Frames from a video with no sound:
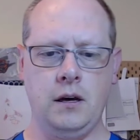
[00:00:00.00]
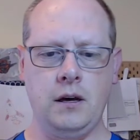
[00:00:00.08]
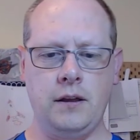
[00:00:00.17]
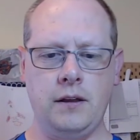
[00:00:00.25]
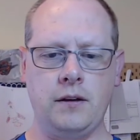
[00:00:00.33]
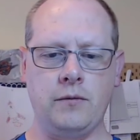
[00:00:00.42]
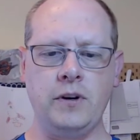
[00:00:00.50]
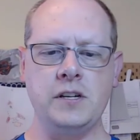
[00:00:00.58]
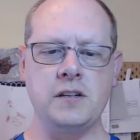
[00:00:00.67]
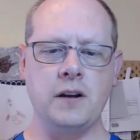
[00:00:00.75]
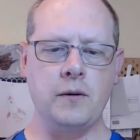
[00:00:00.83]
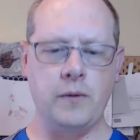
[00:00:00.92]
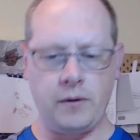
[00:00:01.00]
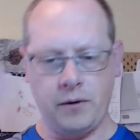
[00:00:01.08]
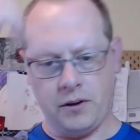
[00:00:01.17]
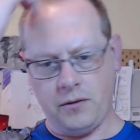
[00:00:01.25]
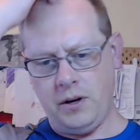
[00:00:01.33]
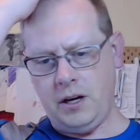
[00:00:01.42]
The reason I went
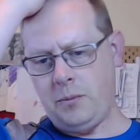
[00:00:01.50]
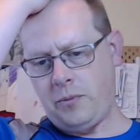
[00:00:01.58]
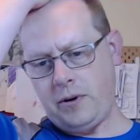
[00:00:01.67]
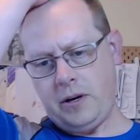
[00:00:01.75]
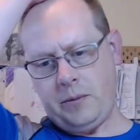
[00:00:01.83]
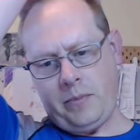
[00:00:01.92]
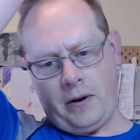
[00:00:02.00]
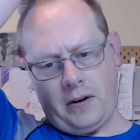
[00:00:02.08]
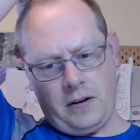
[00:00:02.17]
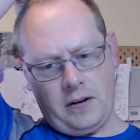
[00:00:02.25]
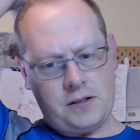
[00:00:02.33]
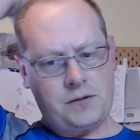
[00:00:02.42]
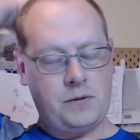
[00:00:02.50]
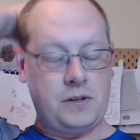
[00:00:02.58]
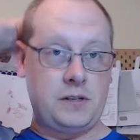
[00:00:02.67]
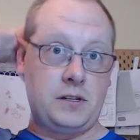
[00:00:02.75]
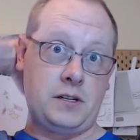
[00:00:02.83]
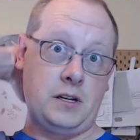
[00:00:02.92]
with 3D printed parts
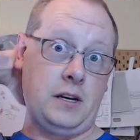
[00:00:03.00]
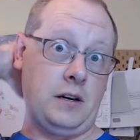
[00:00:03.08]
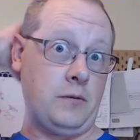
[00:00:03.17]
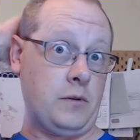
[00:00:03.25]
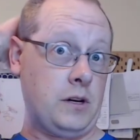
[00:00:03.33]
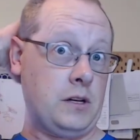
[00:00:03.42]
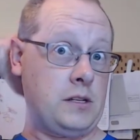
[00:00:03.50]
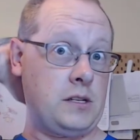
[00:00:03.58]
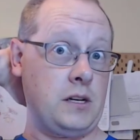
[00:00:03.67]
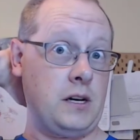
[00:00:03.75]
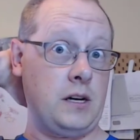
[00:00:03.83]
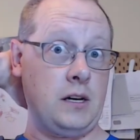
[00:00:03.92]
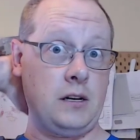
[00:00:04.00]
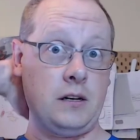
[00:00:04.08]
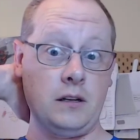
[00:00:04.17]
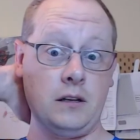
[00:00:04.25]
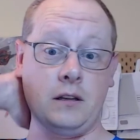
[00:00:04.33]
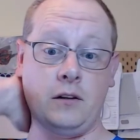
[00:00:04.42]
was it was
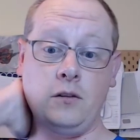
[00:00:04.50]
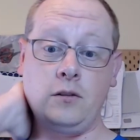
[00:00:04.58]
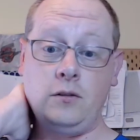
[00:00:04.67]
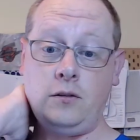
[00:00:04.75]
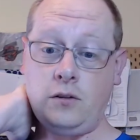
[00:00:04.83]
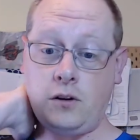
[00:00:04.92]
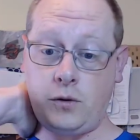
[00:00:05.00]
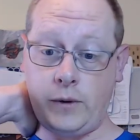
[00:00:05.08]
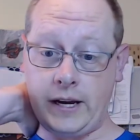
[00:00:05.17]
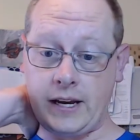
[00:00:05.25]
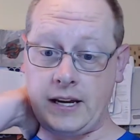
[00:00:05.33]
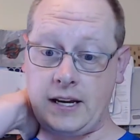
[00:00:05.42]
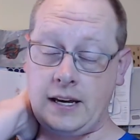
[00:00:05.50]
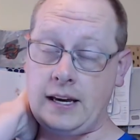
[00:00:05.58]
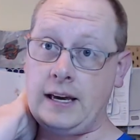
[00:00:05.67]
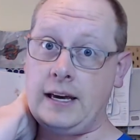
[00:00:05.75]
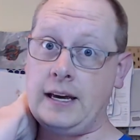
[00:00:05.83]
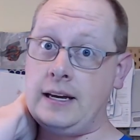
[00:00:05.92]
local, quick,
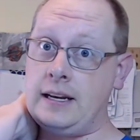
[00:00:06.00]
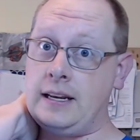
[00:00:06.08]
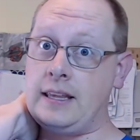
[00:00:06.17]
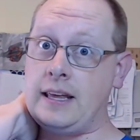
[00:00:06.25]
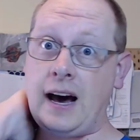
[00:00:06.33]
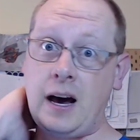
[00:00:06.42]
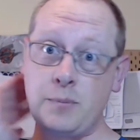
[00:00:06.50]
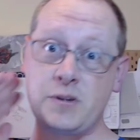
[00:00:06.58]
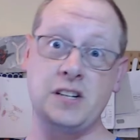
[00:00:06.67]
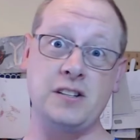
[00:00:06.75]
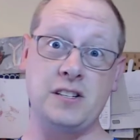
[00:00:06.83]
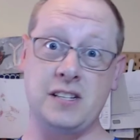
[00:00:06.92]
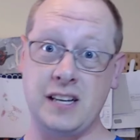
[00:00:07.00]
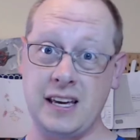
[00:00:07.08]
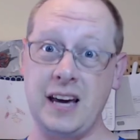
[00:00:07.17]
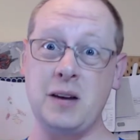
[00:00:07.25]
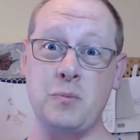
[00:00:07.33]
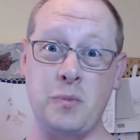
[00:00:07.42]
and the options to
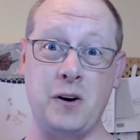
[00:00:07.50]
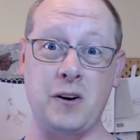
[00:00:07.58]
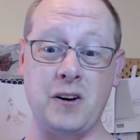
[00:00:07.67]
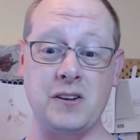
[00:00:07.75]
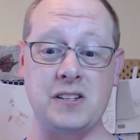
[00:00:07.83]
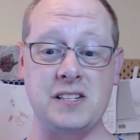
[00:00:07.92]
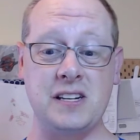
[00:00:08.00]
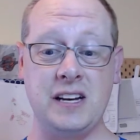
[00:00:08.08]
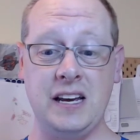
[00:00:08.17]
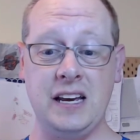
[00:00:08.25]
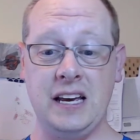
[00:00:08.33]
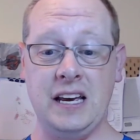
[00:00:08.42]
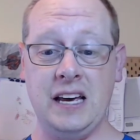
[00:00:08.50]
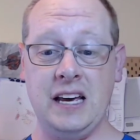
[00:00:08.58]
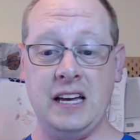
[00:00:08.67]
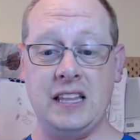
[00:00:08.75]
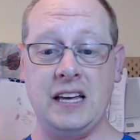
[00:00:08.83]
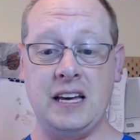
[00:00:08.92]
get parts
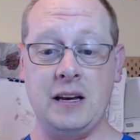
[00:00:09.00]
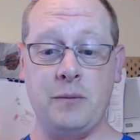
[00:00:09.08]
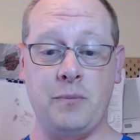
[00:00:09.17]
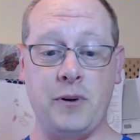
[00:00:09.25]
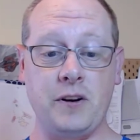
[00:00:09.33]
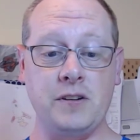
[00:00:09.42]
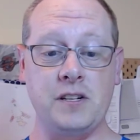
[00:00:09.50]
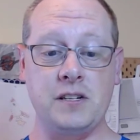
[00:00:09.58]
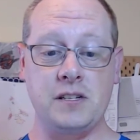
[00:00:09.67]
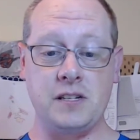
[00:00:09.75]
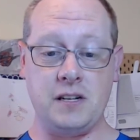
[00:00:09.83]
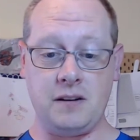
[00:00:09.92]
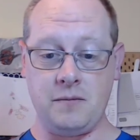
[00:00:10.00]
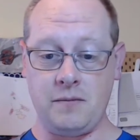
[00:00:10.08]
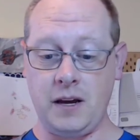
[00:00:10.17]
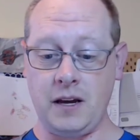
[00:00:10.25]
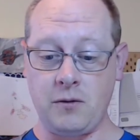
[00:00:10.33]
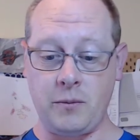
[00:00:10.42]
that purchase and
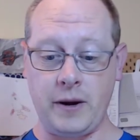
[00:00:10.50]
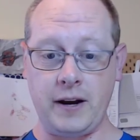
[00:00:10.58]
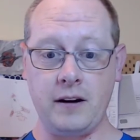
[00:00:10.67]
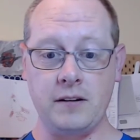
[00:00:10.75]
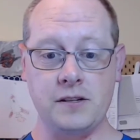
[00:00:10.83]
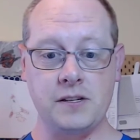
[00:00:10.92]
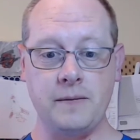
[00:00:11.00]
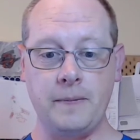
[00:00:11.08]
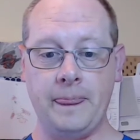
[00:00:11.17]
make repairs